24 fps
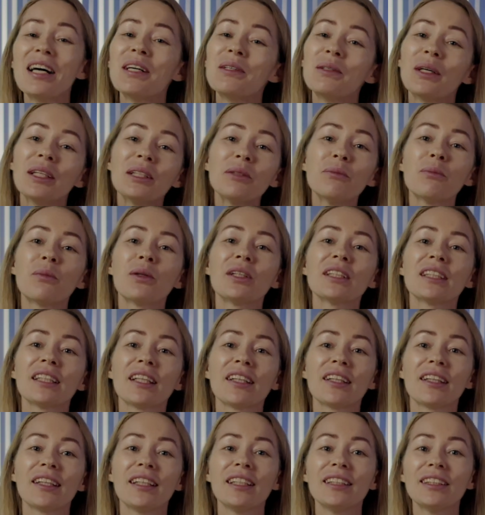One
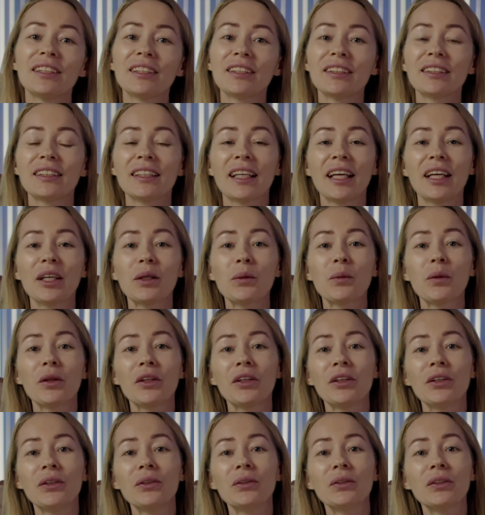important thing to take with
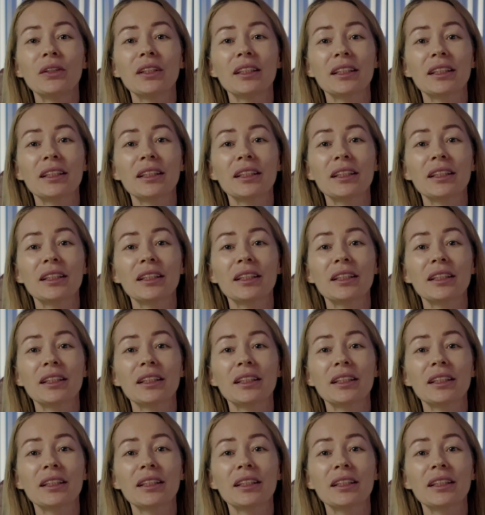you,